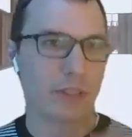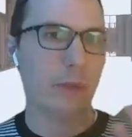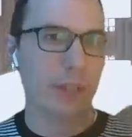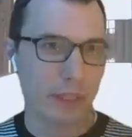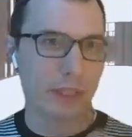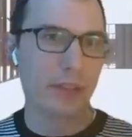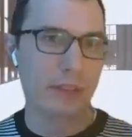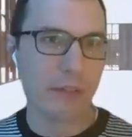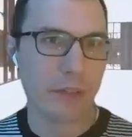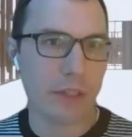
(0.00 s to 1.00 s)
and we can kind of
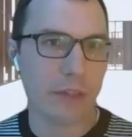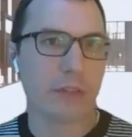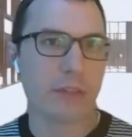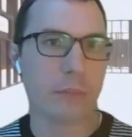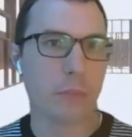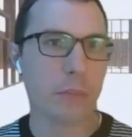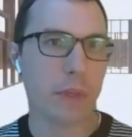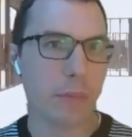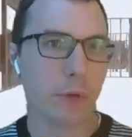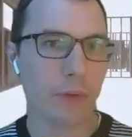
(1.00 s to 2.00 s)
delve into
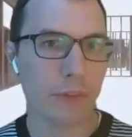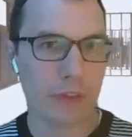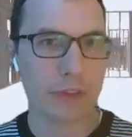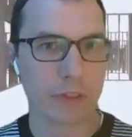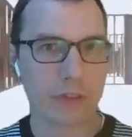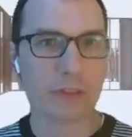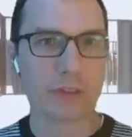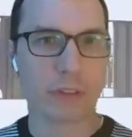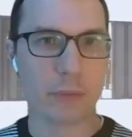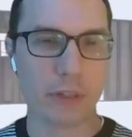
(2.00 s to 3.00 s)
maybe more of the intricacies
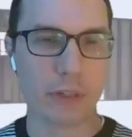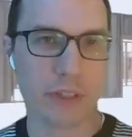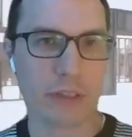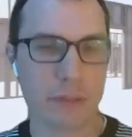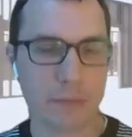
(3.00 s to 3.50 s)
of the project.